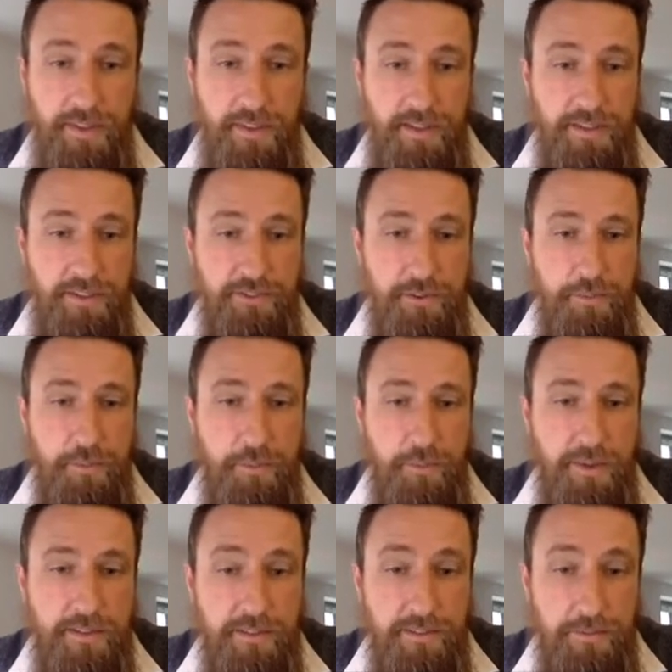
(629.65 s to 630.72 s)
And so
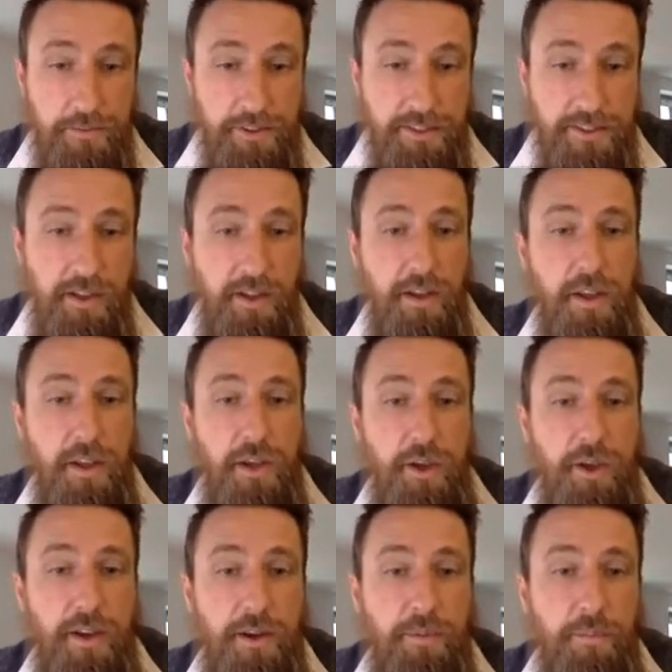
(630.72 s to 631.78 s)
with this inverter,
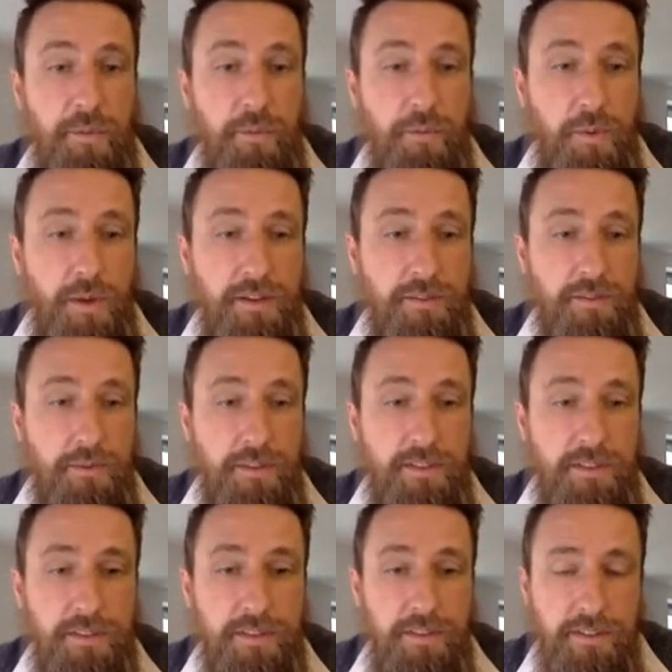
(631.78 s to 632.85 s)

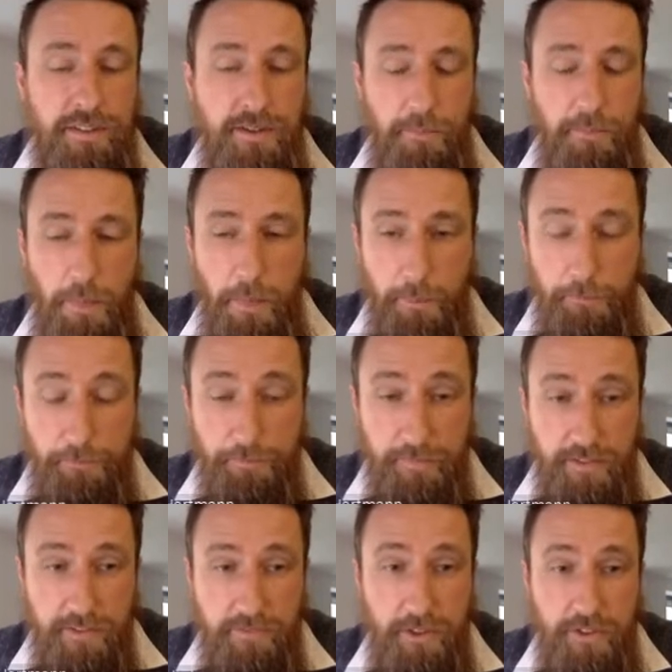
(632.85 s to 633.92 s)
one
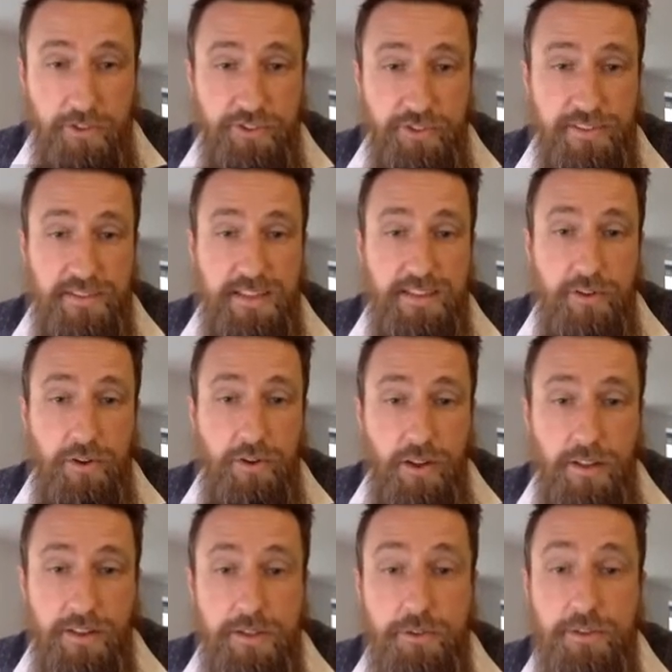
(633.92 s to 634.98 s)
advantage is that
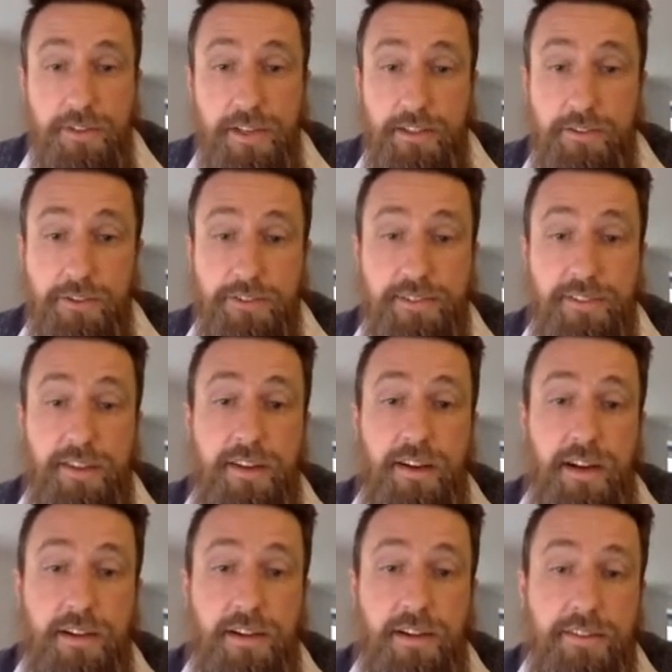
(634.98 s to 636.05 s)
all the connectors
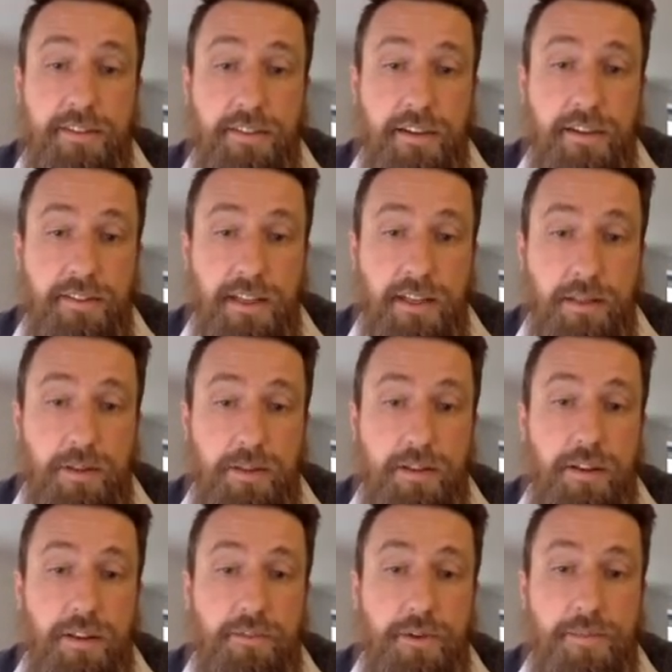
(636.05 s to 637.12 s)
are
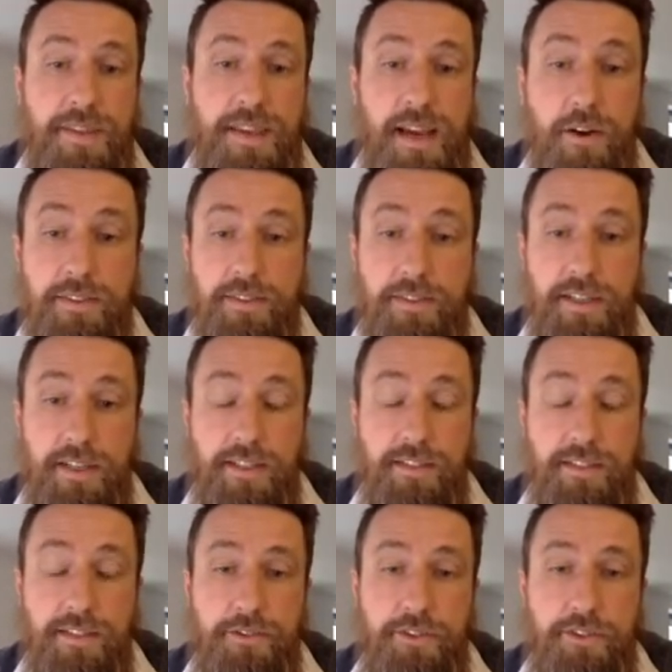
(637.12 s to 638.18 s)
available from the
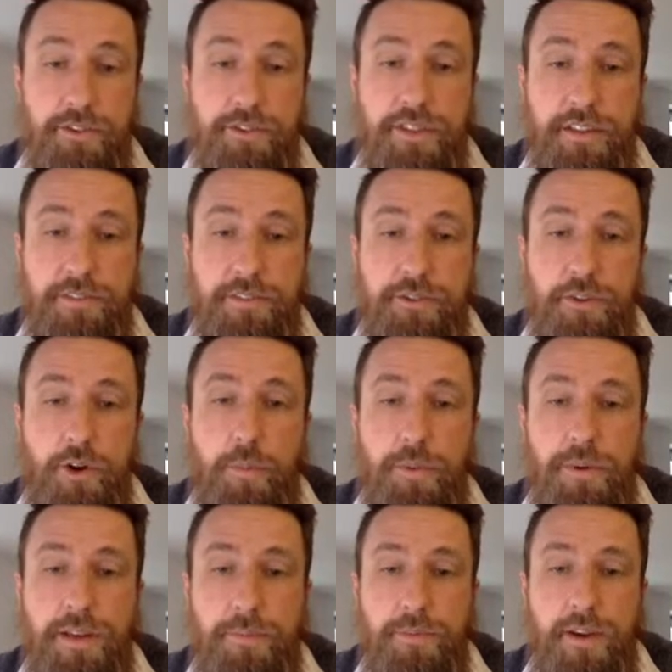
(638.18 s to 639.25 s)
outside. So you don't have to
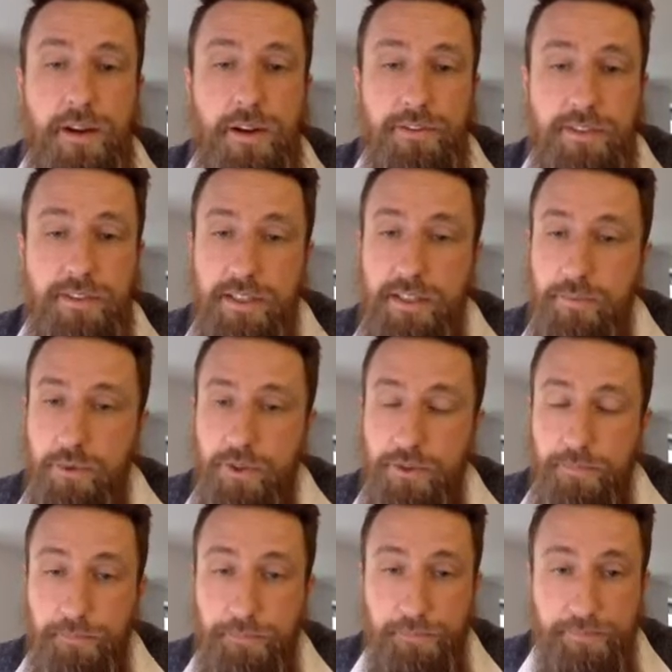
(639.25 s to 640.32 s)
open up the housing
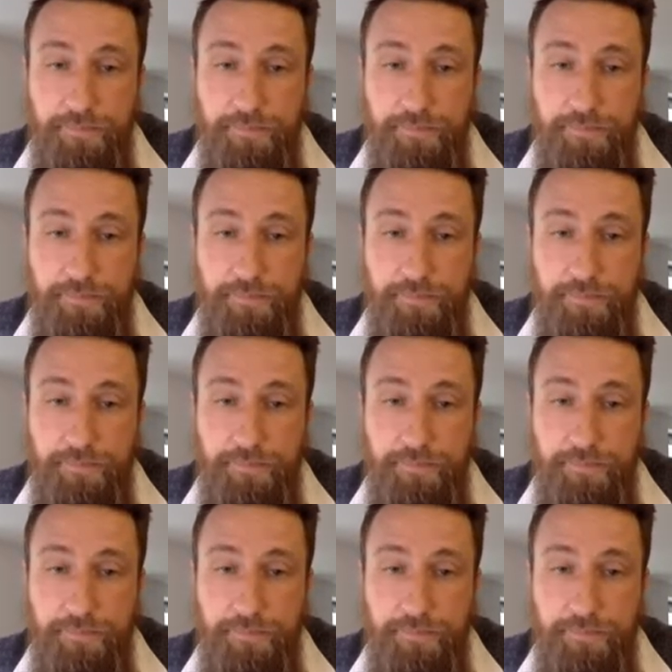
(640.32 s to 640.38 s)
anymore.